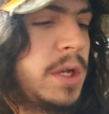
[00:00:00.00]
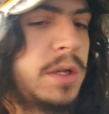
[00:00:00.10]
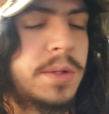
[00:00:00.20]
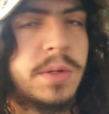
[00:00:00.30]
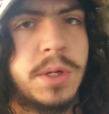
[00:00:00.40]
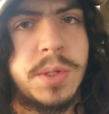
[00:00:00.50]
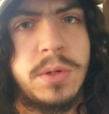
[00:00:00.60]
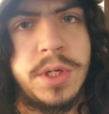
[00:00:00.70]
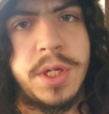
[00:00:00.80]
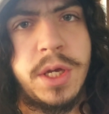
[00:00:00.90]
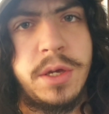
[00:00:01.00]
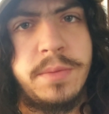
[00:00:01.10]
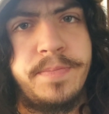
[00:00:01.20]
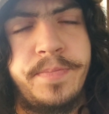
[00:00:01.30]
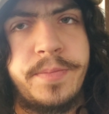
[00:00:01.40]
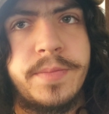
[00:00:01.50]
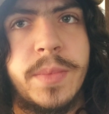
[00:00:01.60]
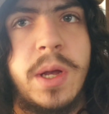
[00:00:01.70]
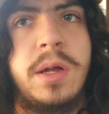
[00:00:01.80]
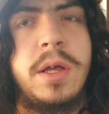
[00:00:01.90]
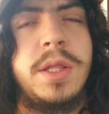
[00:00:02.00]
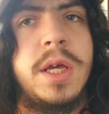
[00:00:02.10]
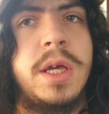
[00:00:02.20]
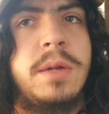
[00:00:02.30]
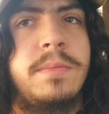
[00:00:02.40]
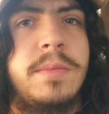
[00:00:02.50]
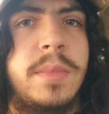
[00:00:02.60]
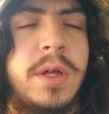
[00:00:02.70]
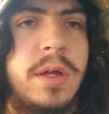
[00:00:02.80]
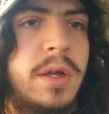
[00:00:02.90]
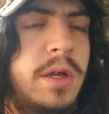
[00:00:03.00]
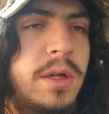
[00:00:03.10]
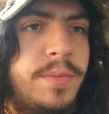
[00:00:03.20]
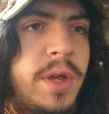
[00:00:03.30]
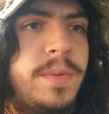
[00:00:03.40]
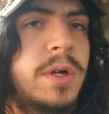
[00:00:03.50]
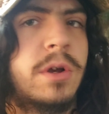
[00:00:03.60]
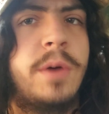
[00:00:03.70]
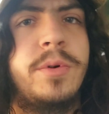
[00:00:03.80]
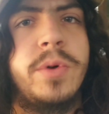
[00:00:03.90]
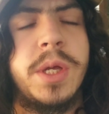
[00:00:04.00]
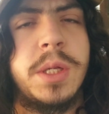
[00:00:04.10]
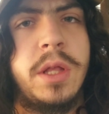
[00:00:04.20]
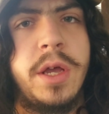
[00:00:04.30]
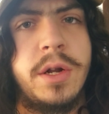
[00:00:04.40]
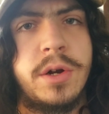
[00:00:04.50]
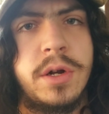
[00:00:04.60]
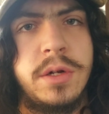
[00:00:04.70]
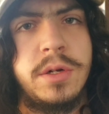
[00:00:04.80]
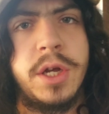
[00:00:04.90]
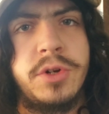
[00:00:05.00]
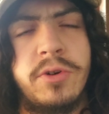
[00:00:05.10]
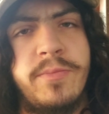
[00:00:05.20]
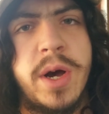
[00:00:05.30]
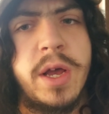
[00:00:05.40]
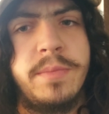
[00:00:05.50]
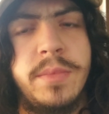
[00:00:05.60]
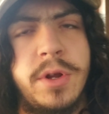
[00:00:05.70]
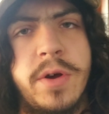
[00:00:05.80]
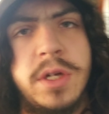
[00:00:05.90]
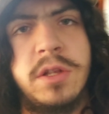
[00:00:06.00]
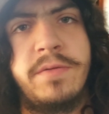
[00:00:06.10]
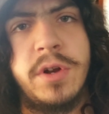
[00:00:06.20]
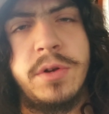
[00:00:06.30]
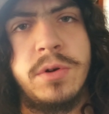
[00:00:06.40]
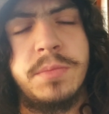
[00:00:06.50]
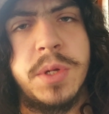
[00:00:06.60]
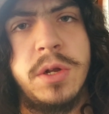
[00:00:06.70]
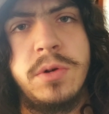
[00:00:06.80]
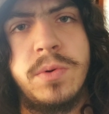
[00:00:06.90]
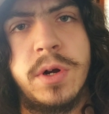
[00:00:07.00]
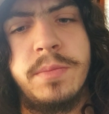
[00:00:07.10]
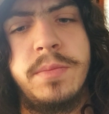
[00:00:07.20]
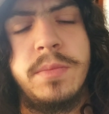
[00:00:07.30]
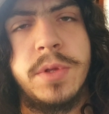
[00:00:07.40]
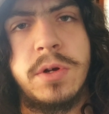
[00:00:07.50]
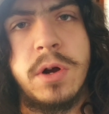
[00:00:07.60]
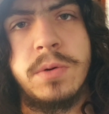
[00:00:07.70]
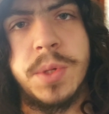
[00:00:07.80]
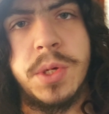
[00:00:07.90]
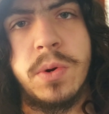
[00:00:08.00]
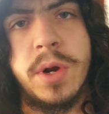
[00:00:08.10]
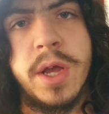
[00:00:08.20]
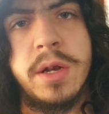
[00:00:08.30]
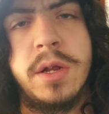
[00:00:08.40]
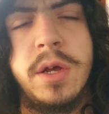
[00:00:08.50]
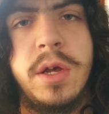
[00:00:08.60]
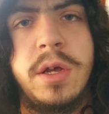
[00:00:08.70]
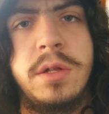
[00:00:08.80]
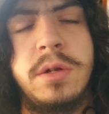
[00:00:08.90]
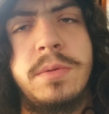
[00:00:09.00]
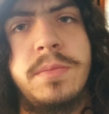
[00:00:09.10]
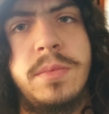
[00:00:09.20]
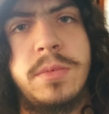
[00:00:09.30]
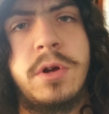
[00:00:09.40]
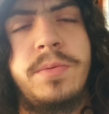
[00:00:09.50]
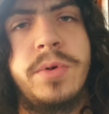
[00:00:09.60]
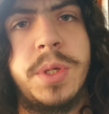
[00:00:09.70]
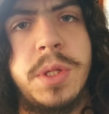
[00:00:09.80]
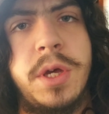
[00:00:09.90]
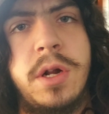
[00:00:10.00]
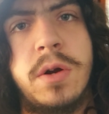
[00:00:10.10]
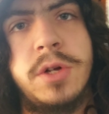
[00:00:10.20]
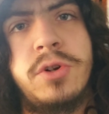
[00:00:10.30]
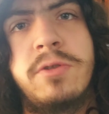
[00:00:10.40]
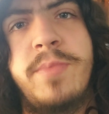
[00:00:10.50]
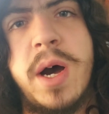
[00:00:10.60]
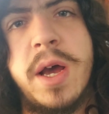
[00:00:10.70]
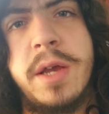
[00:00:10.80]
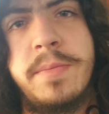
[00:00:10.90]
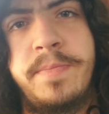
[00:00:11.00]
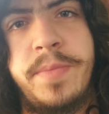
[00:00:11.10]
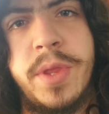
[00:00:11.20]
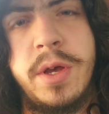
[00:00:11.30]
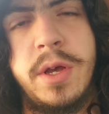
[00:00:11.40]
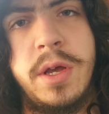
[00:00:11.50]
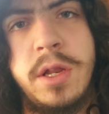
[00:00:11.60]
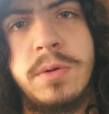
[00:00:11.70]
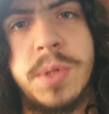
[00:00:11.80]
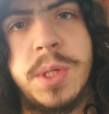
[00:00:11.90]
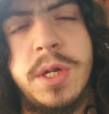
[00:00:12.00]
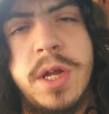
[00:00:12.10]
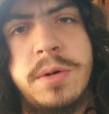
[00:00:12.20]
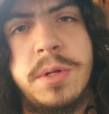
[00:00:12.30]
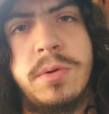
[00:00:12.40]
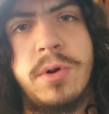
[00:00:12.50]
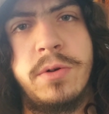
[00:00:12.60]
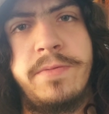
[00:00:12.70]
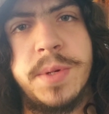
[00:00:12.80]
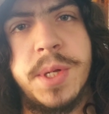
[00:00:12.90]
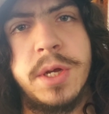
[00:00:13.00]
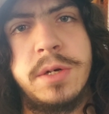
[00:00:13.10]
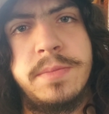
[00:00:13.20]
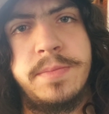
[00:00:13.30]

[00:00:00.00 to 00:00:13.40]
So I sold it to him, and then maybe a couple weeks later, I drove by, I delivered it to him, so I knew where the car was stored at. And a couple weeks later, I drove by, and it was sitting out to the road for sale.